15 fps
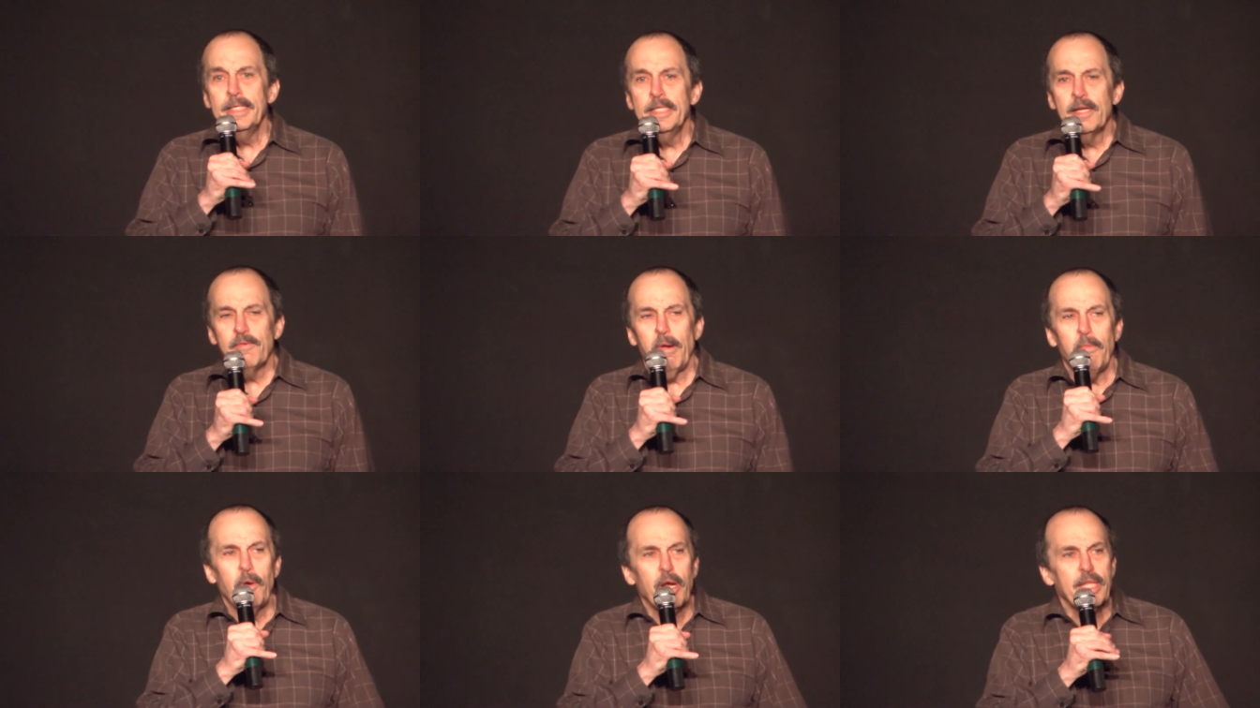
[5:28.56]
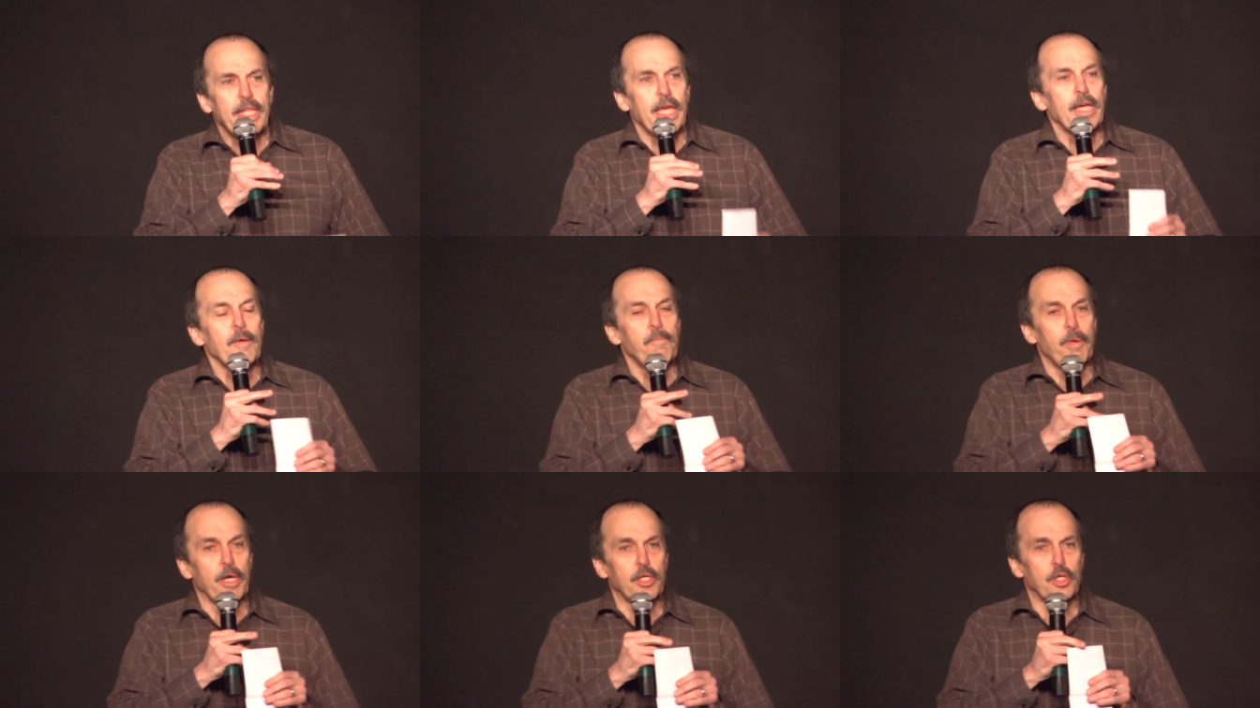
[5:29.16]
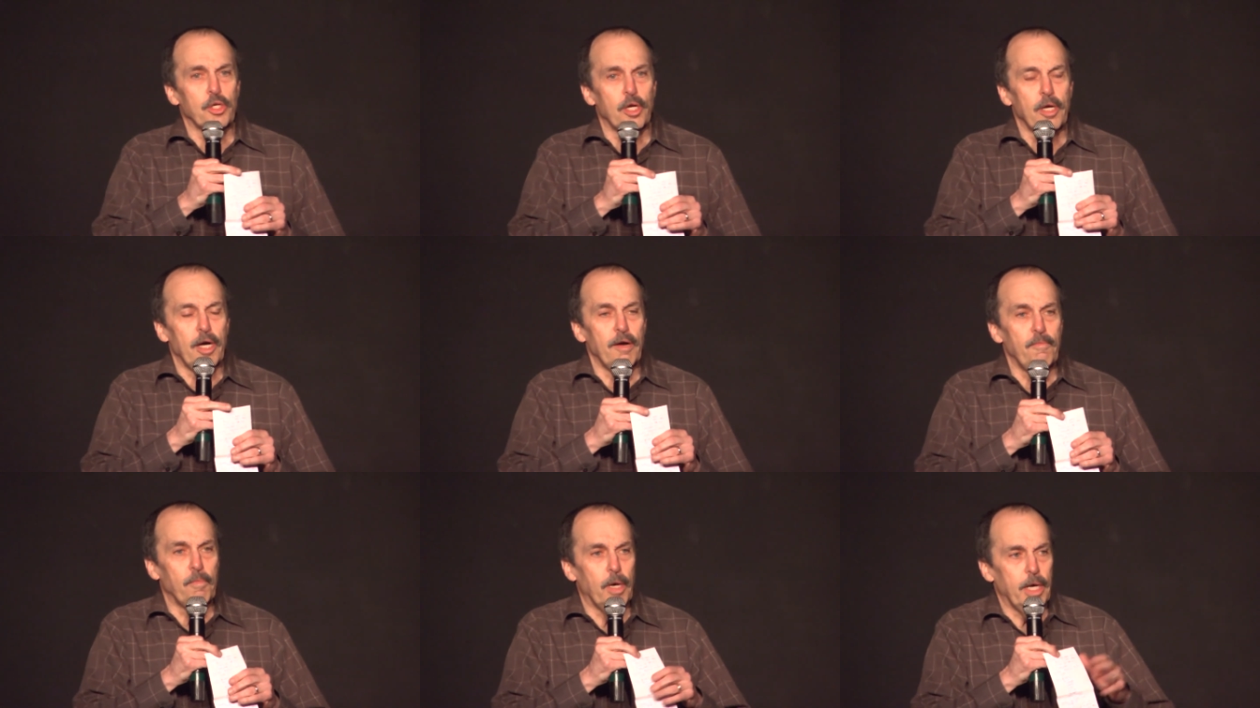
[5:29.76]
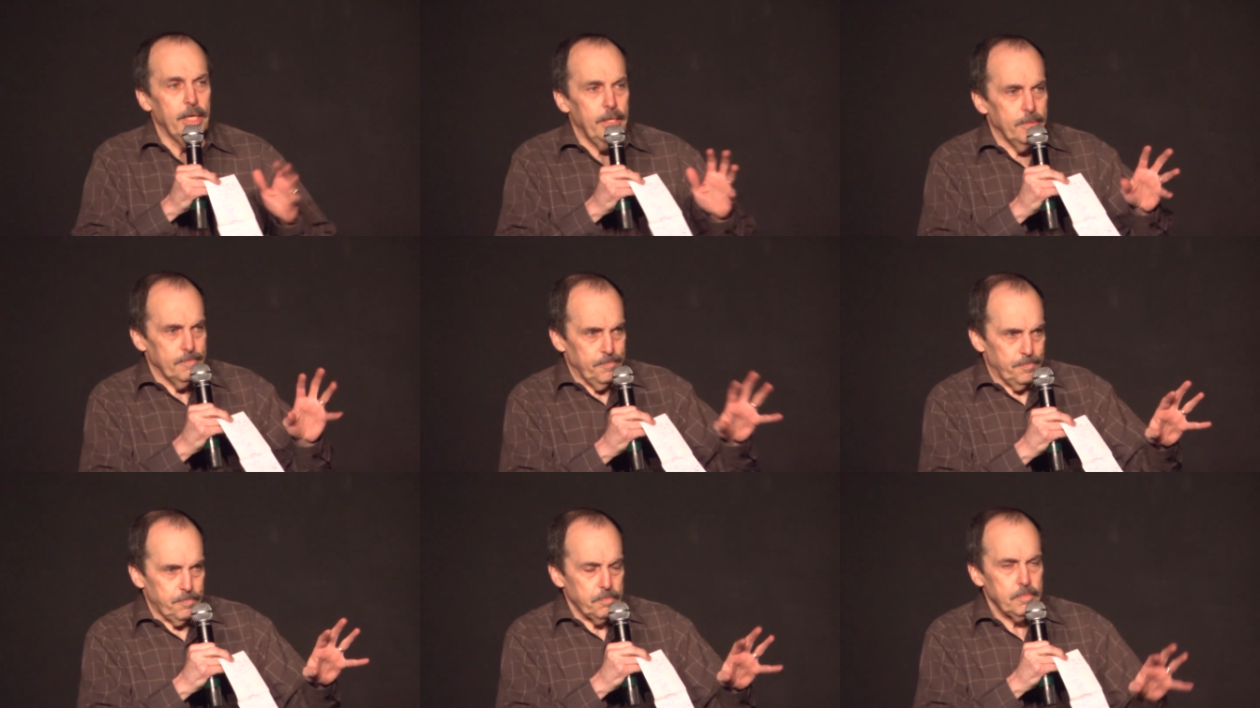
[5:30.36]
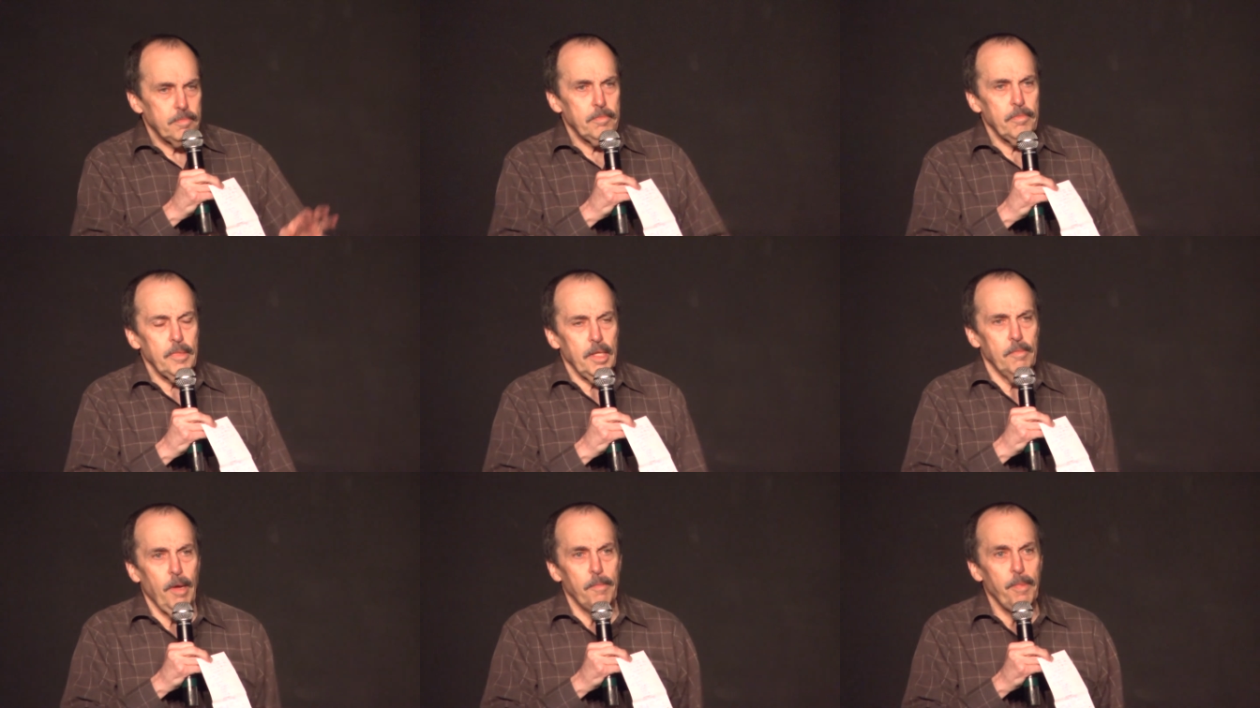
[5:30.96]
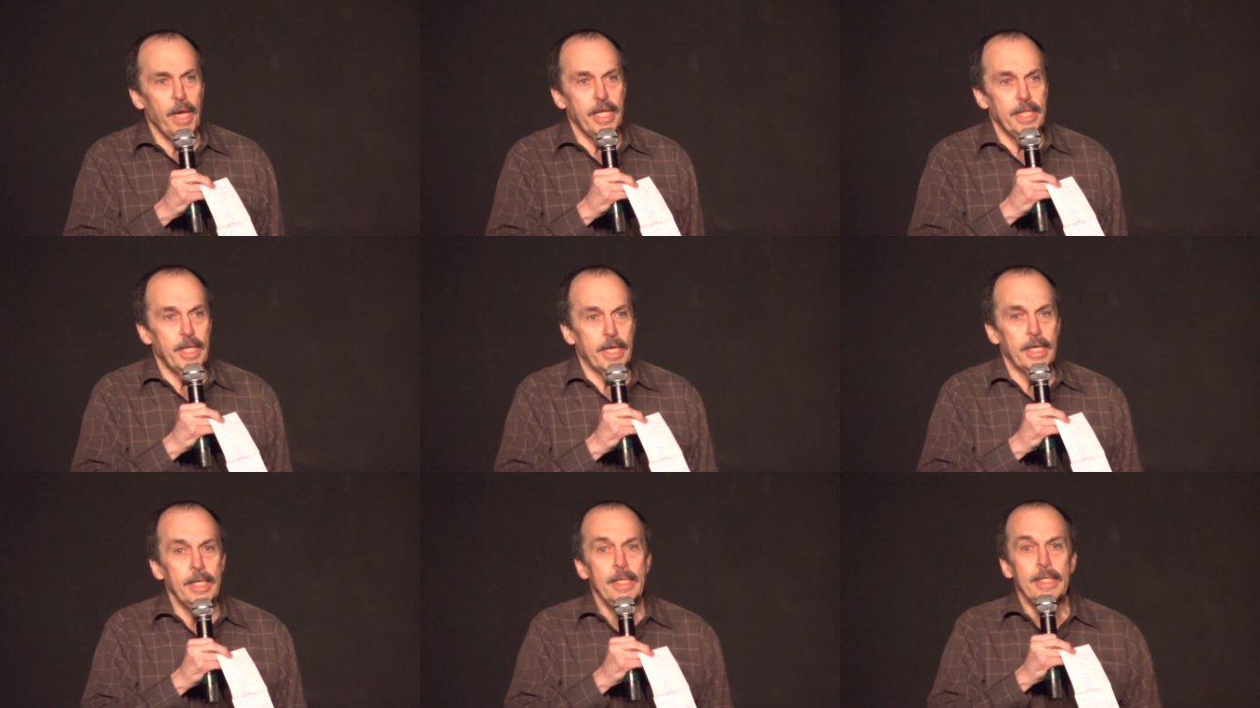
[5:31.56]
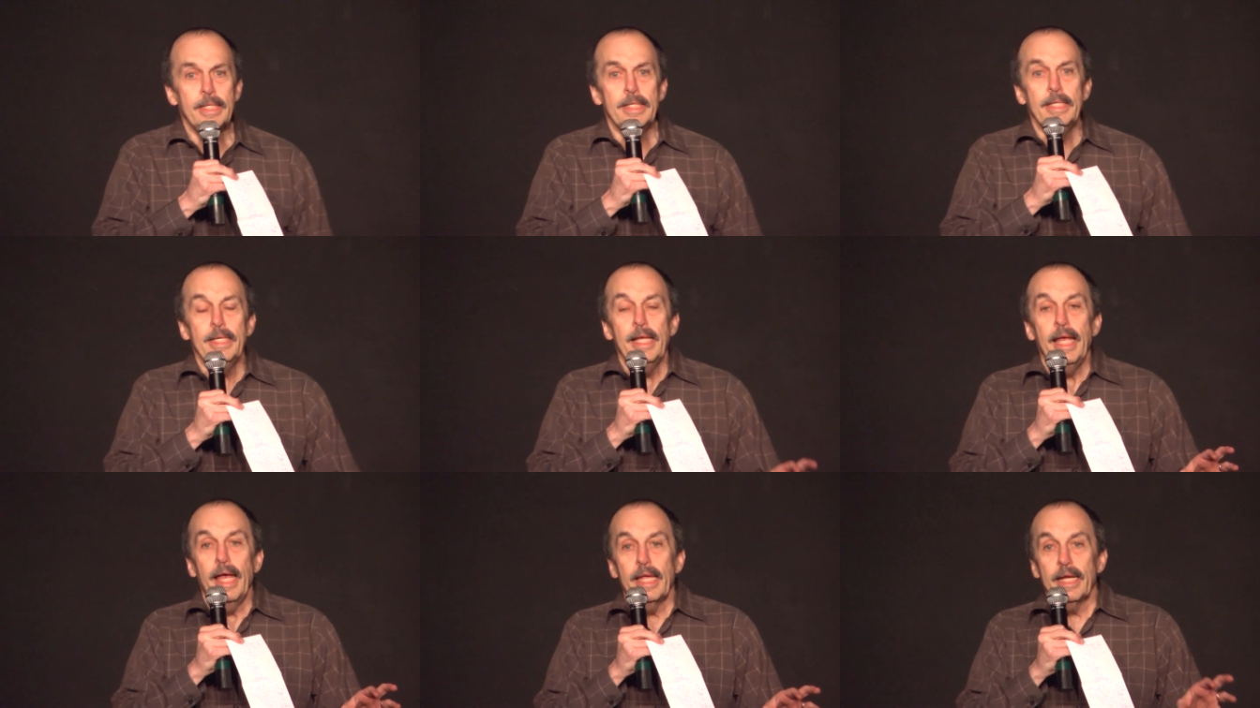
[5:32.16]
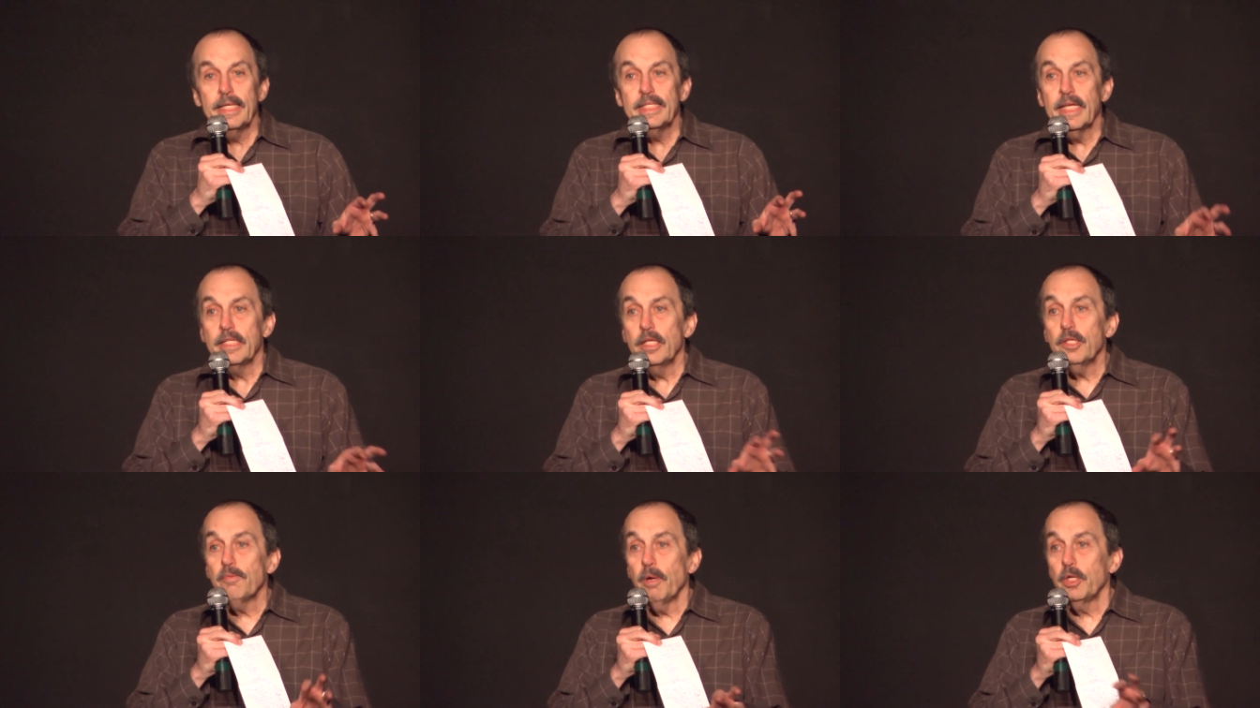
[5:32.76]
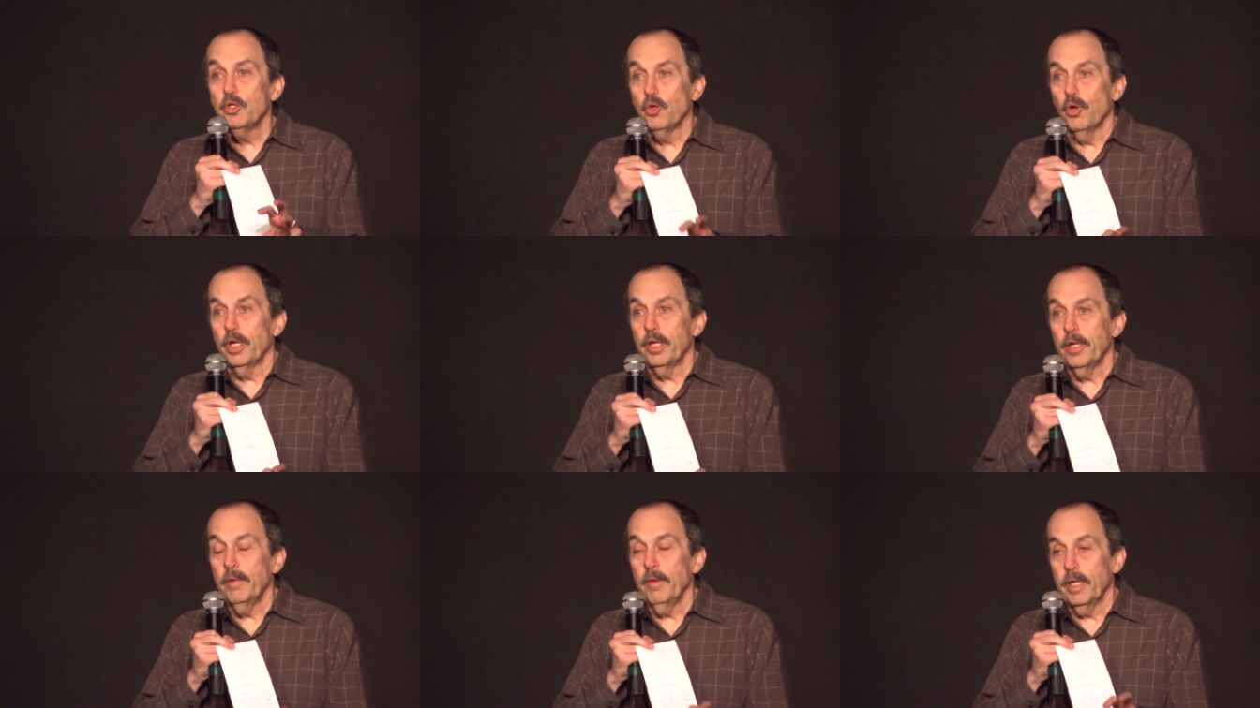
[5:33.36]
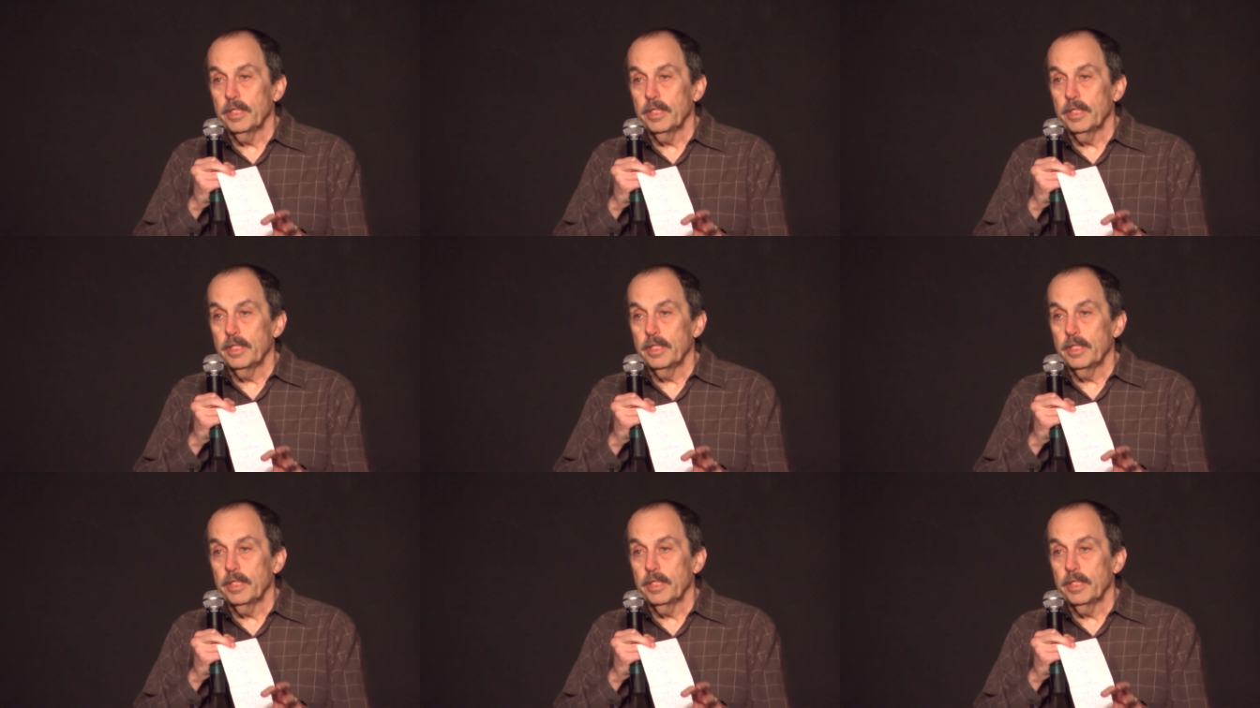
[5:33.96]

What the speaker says: Remember, I take a picture of my painting, and I send it to my daughter.